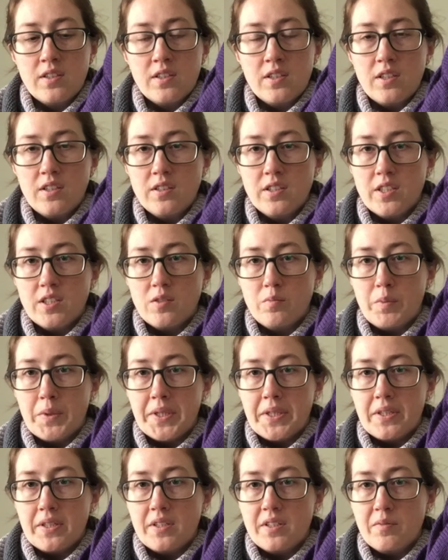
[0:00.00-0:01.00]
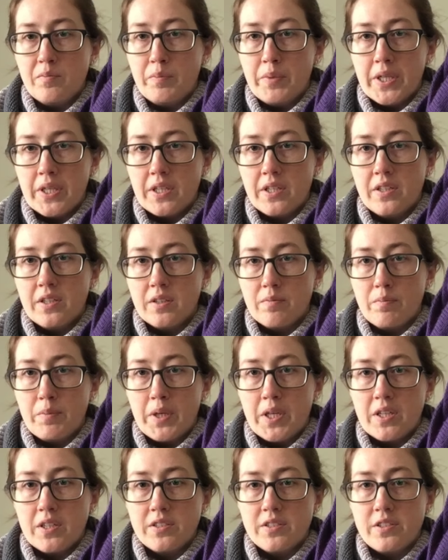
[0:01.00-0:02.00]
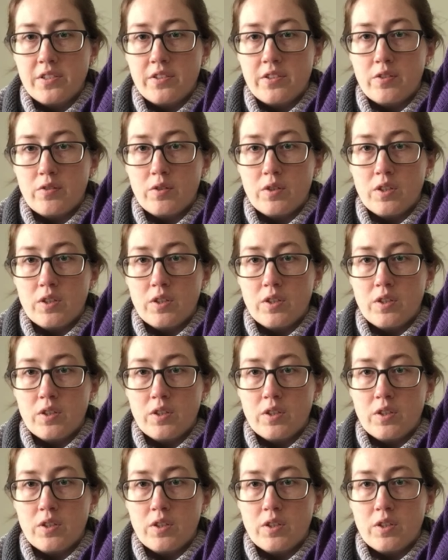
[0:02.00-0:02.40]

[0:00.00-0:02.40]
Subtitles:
a little bit big compared to